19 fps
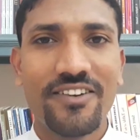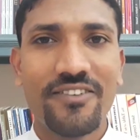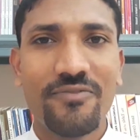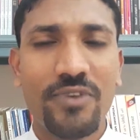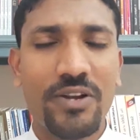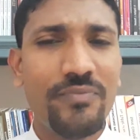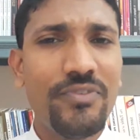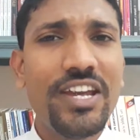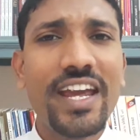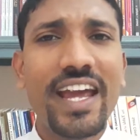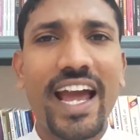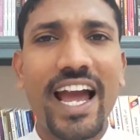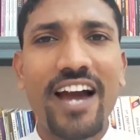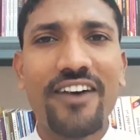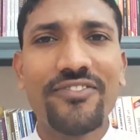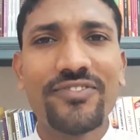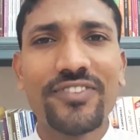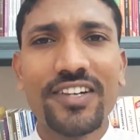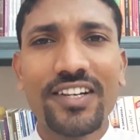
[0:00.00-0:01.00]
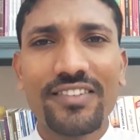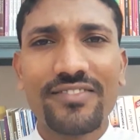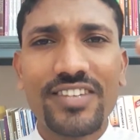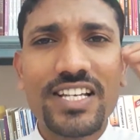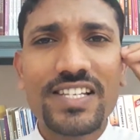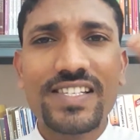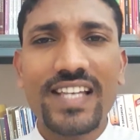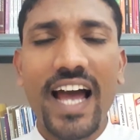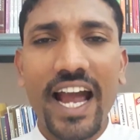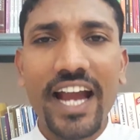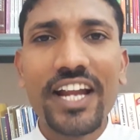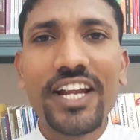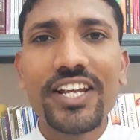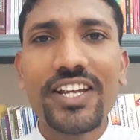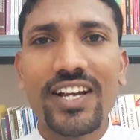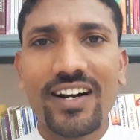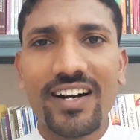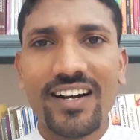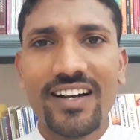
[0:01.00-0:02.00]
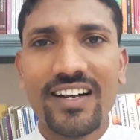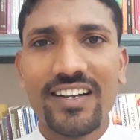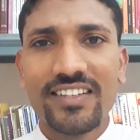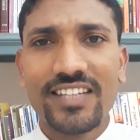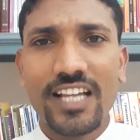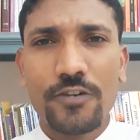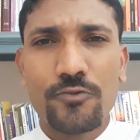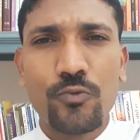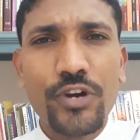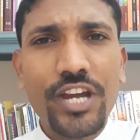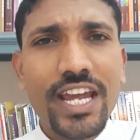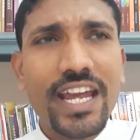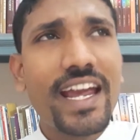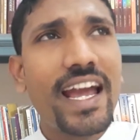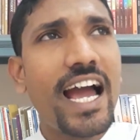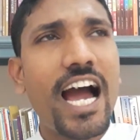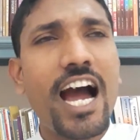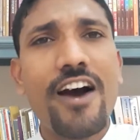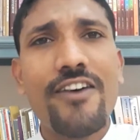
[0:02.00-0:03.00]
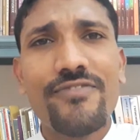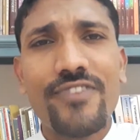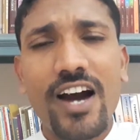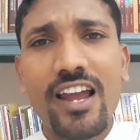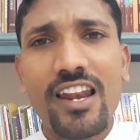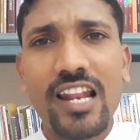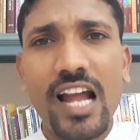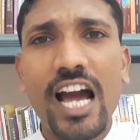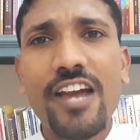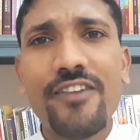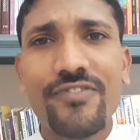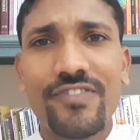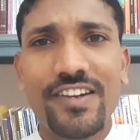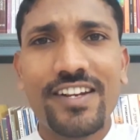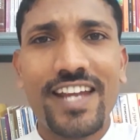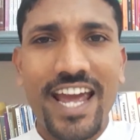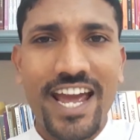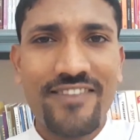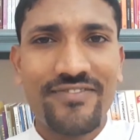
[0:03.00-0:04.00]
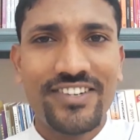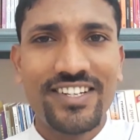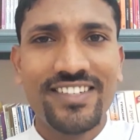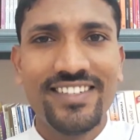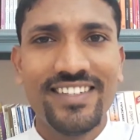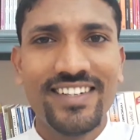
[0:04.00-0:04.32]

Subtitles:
When we have this idea that we have a life in heaven,